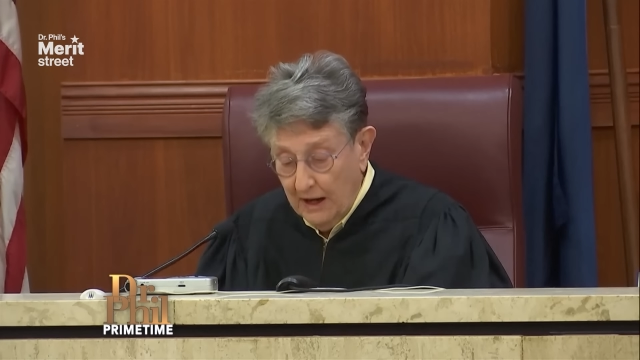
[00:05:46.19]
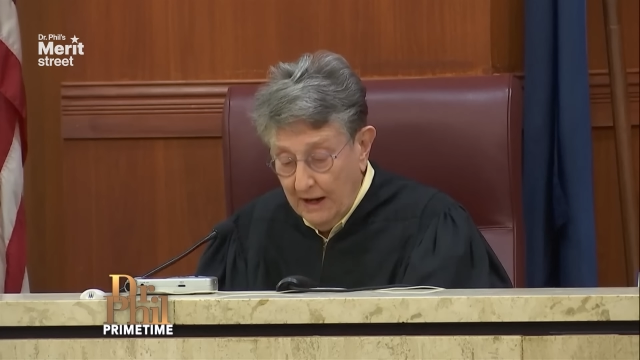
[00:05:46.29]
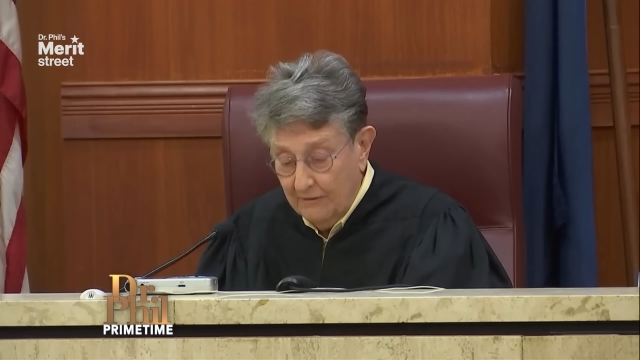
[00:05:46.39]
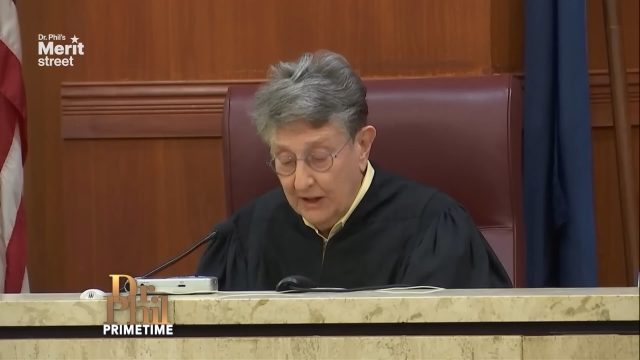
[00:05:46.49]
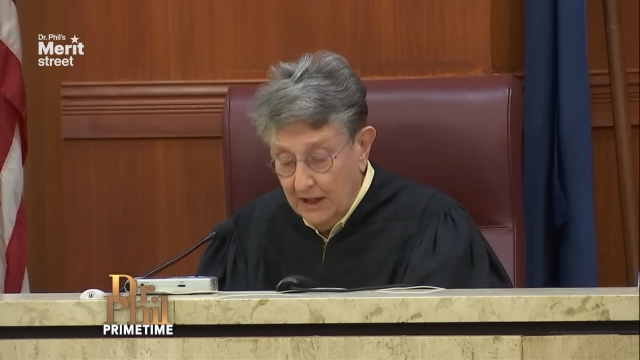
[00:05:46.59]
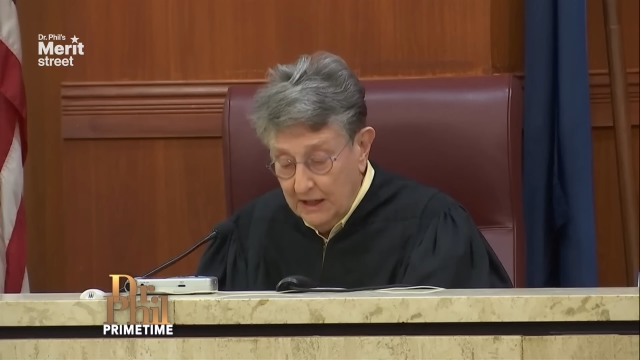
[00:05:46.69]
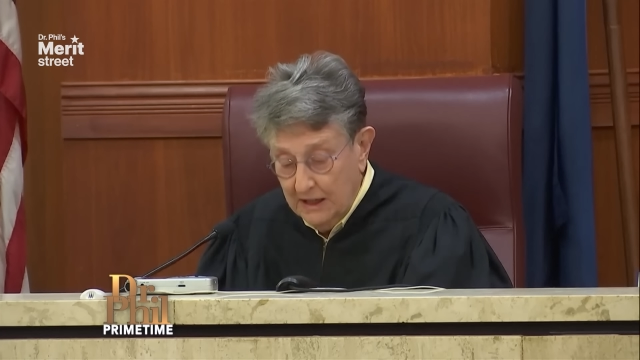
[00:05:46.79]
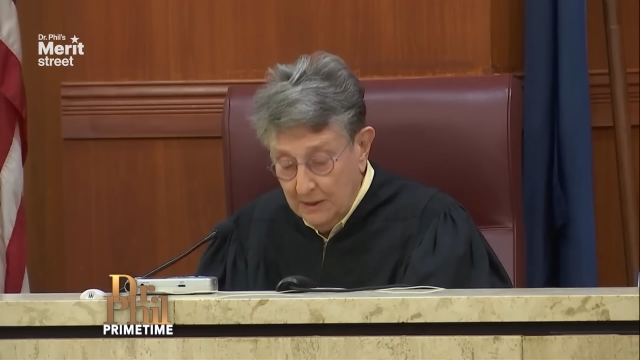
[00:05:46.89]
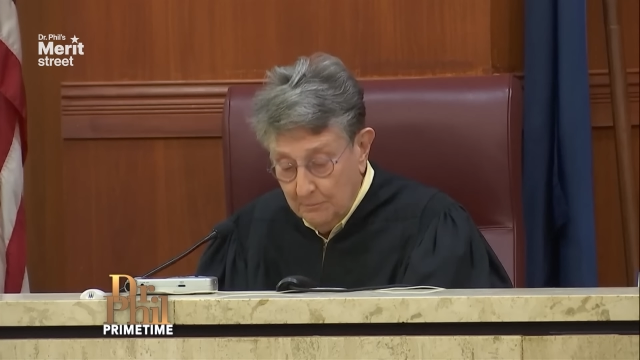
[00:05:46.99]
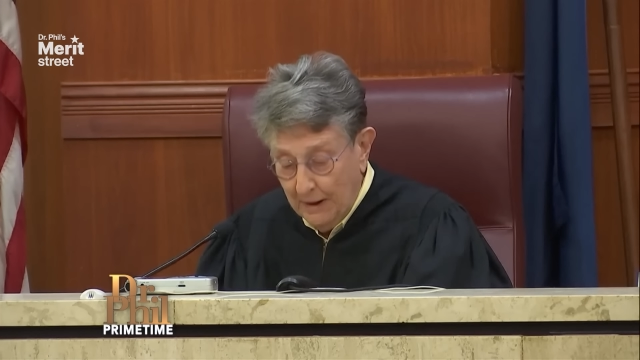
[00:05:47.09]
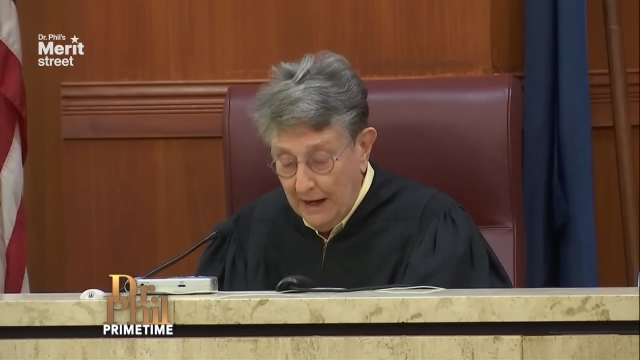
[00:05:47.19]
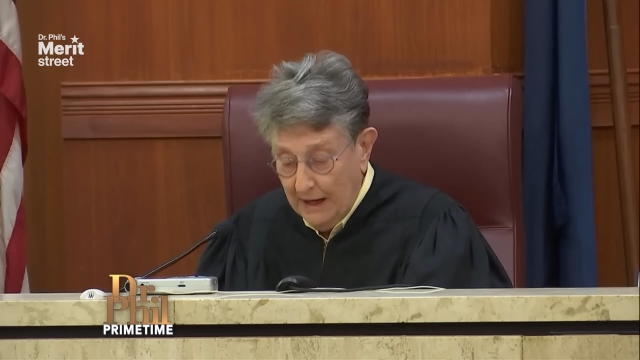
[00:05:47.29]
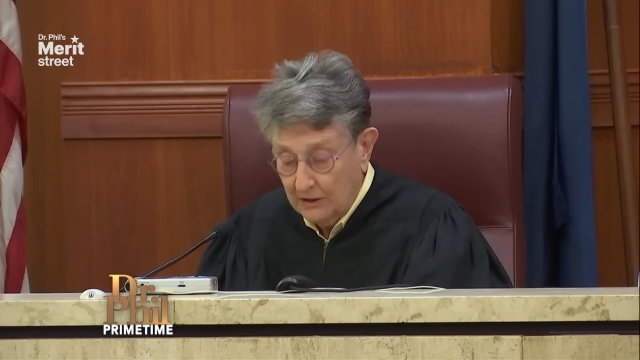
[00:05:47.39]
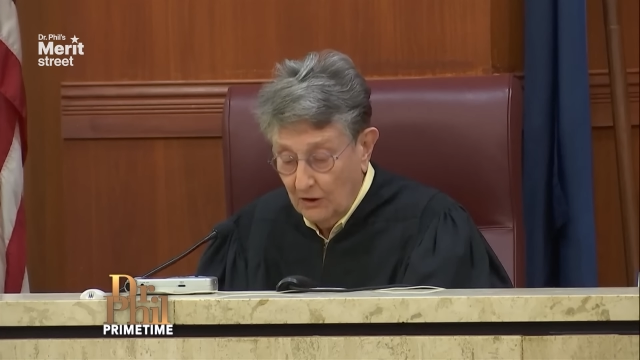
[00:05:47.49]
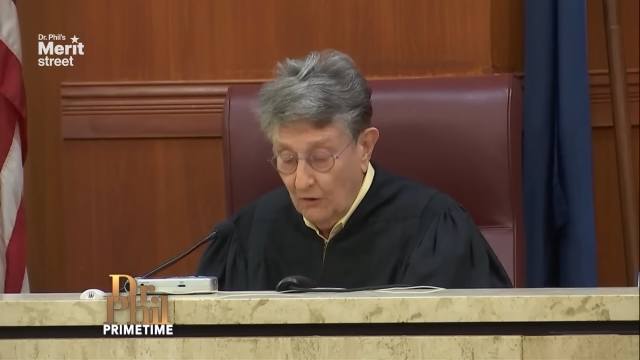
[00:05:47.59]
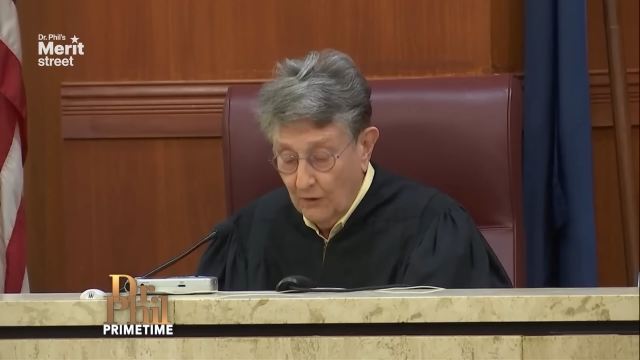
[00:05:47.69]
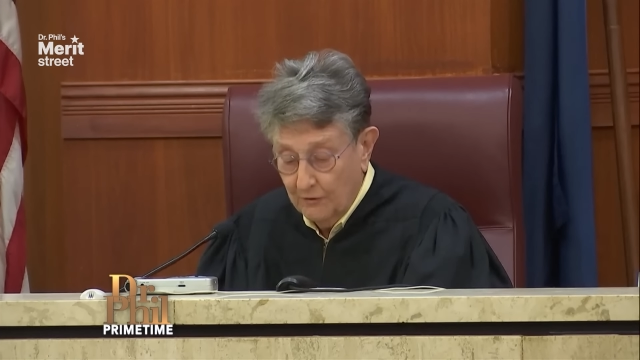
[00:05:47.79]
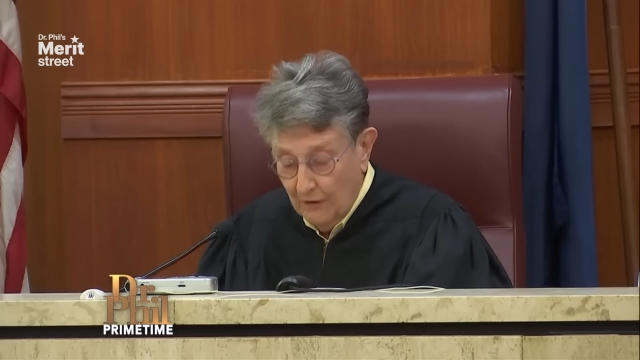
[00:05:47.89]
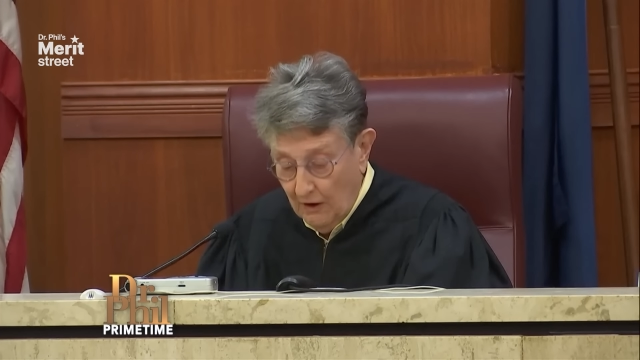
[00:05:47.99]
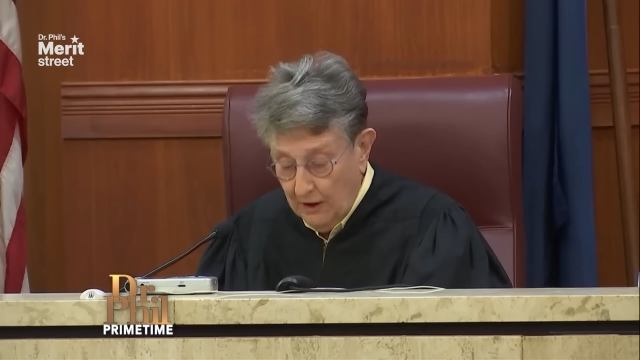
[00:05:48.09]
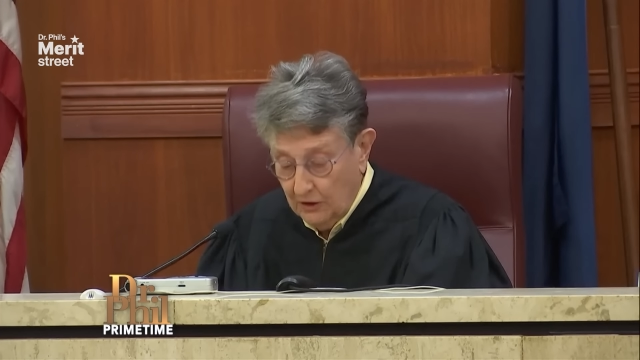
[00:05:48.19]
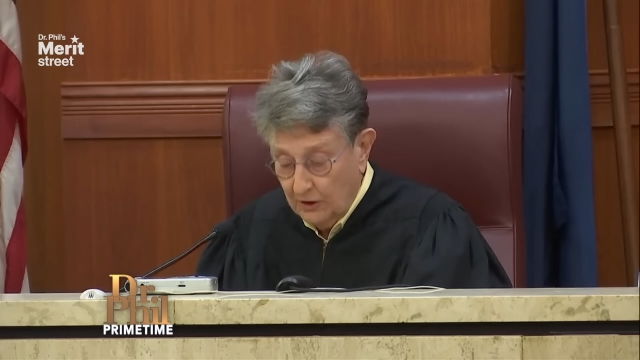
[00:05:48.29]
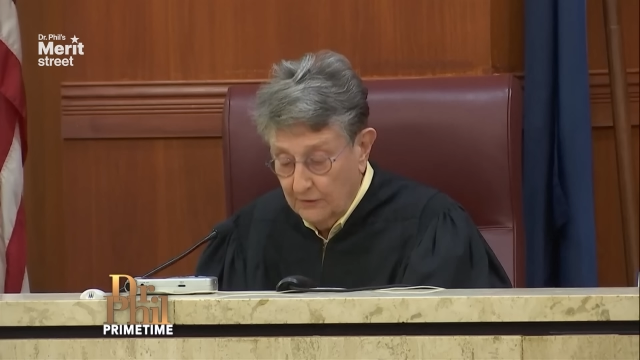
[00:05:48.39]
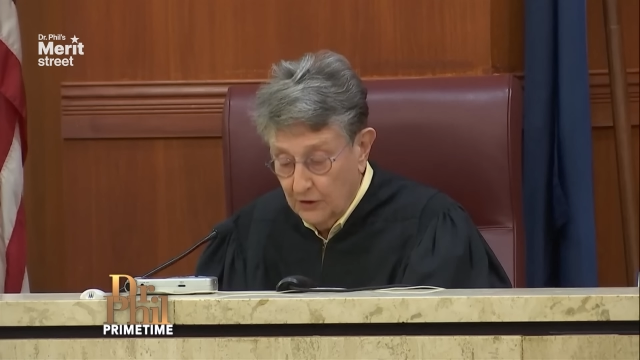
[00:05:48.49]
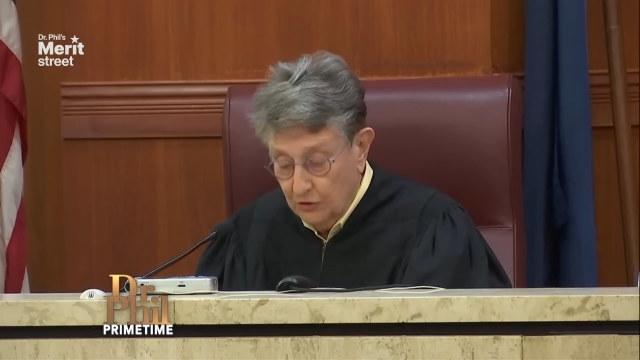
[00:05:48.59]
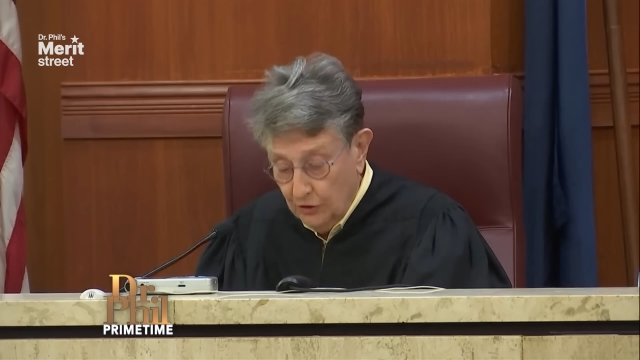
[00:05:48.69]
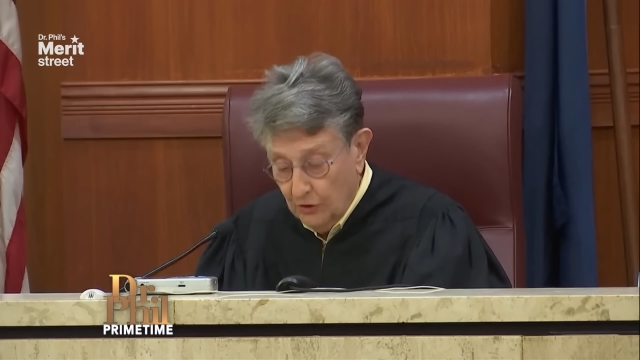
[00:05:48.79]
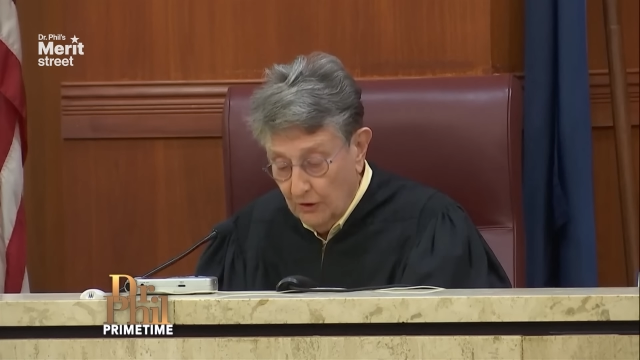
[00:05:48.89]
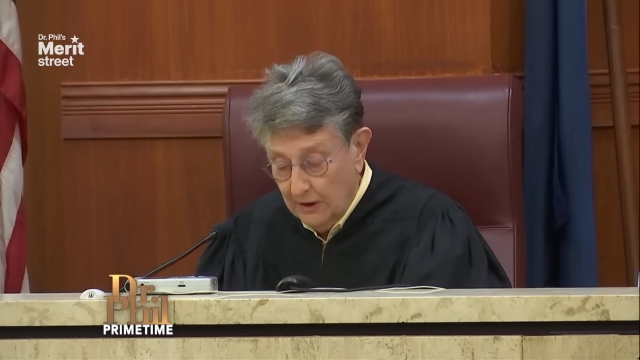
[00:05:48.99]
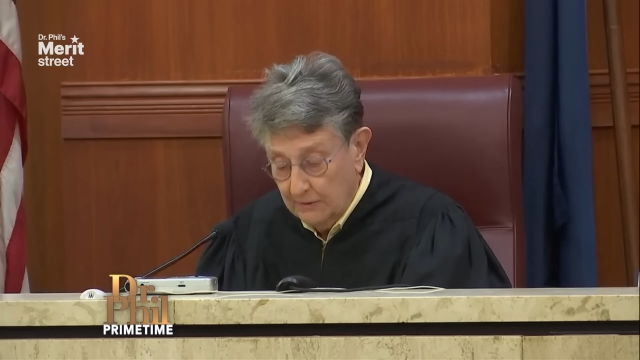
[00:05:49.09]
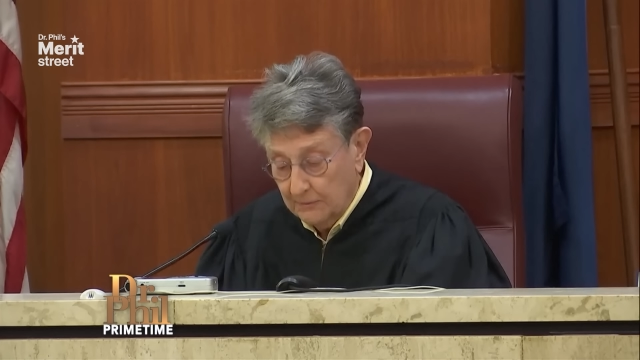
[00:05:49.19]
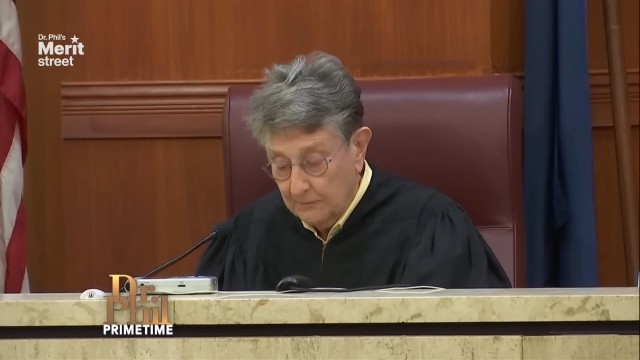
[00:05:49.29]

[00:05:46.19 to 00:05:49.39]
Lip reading: have any impact on the verdict of the jury?